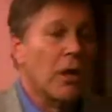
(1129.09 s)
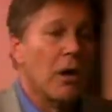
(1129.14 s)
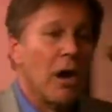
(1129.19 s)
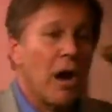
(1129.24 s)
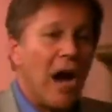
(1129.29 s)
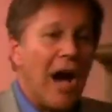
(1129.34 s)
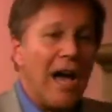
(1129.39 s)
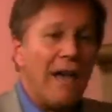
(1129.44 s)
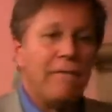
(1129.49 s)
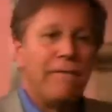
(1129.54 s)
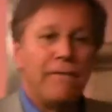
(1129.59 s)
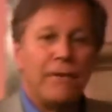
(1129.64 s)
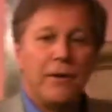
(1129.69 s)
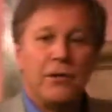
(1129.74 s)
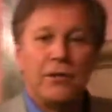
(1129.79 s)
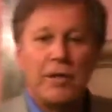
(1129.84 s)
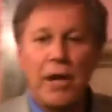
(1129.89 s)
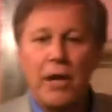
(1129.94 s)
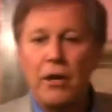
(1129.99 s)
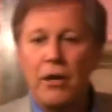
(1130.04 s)
Life
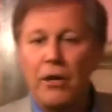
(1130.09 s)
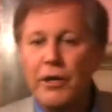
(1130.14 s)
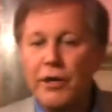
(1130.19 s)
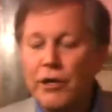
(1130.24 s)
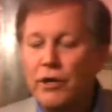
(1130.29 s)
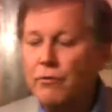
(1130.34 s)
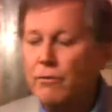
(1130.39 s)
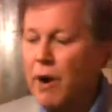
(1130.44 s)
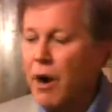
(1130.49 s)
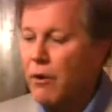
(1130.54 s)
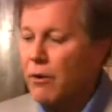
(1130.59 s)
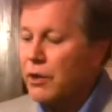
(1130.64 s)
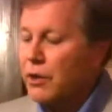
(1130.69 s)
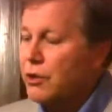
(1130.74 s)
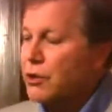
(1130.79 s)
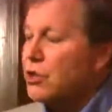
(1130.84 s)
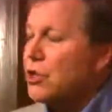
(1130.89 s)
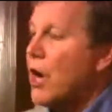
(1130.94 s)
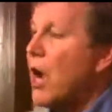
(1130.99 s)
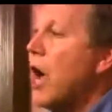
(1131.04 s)
is a literary
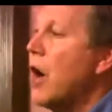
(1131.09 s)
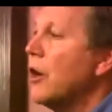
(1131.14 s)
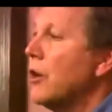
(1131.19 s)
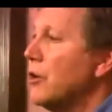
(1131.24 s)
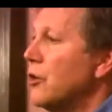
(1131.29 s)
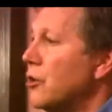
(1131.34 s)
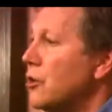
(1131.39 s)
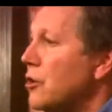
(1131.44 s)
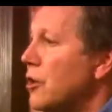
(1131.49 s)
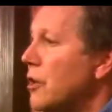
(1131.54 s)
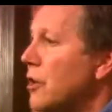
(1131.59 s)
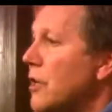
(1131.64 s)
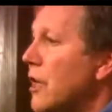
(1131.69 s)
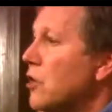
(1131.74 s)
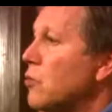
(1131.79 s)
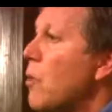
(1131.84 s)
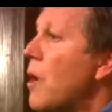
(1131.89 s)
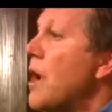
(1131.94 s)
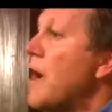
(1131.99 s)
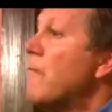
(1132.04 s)
challenge.
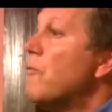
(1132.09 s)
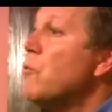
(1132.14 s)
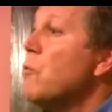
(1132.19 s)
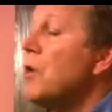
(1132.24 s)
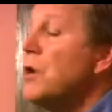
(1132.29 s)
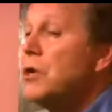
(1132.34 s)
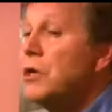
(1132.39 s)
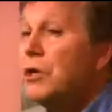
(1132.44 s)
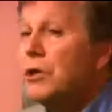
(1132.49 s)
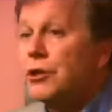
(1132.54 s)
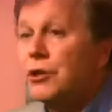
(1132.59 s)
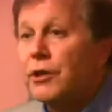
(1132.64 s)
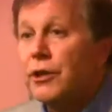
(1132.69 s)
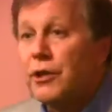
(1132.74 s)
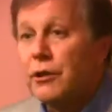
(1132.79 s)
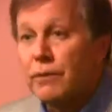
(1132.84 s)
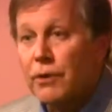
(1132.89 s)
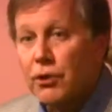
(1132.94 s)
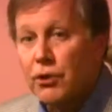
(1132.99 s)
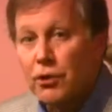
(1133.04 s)
That's why everyone needs
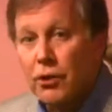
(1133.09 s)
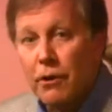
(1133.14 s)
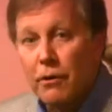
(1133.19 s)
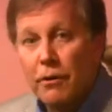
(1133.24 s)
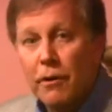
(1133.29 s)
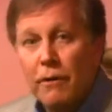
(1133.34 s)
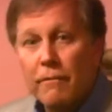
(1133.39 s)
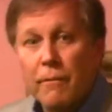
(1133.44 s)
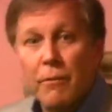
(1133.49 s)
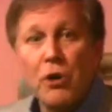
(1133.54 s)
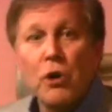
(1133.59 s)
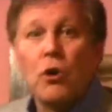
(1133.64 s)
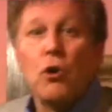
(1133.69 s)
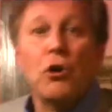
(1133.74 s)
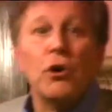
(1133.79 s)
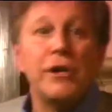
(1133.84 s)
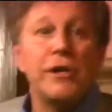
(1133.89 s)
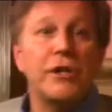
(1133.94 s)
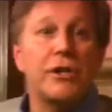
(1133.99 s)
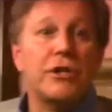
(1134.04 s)
literature from the
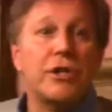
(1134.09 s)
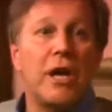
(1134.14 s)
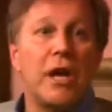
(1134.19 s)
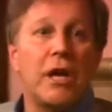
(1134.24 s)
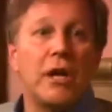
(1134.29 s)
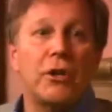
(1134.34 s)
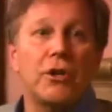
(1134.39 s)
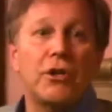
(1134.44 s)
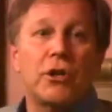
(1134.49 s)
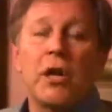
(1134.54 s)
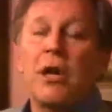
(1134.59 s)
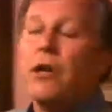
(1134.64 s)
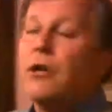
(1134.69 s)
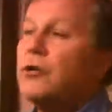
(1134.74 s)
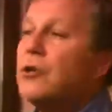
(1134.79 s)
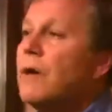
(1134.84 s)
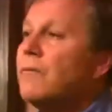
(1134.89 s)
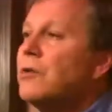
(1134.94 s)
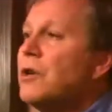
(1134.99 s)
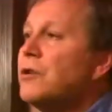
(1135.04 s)
earliest age, because
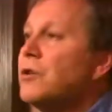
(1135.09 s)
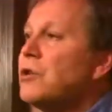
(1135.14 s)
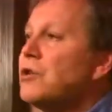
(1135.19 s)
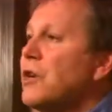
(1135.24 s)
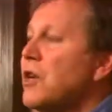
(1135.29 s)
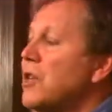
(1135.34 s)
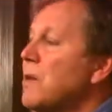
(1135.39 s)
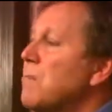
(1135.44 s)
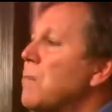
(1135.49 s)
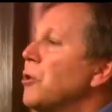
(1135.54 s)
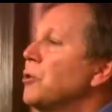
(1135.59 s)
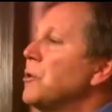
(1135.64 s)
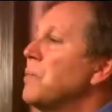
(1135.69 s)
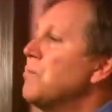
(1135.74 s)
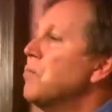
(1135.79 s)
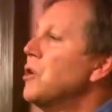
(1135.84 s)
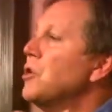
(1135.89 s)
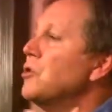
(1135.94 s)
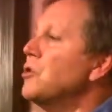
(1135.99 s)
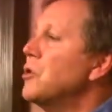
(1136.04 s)
you have to understand the
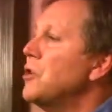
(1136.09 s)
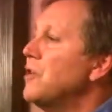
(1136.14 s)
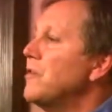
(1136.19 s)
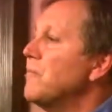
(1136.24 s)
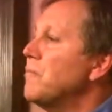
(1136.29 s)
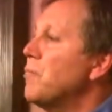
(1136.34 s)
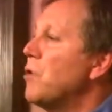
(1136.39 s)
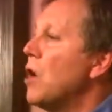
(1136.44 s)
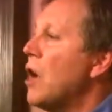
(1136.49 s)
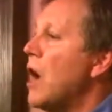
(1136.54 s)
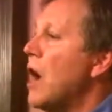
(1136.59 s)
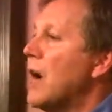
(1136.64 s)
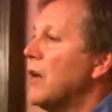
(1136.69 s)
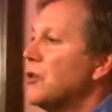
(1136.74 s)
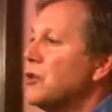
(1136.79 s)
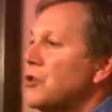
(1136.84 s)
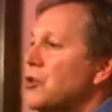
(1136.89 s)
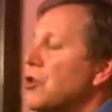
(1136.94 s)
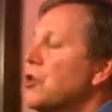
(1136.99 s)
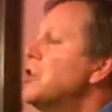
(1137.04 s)
multiplicity of
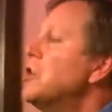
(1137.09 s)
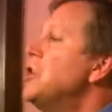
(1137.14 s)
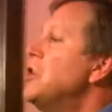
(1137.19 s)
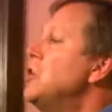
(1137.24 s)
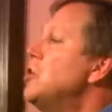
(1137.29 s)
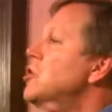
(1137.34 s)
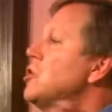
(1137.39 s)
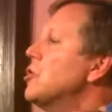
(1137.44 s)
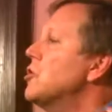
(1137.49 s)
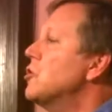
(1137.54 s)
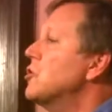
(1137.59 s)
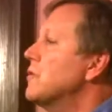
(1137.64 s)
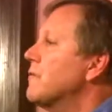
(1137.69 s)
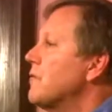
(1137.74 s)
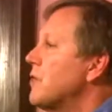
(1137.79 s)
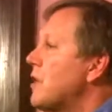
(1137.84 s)
plots, the legions of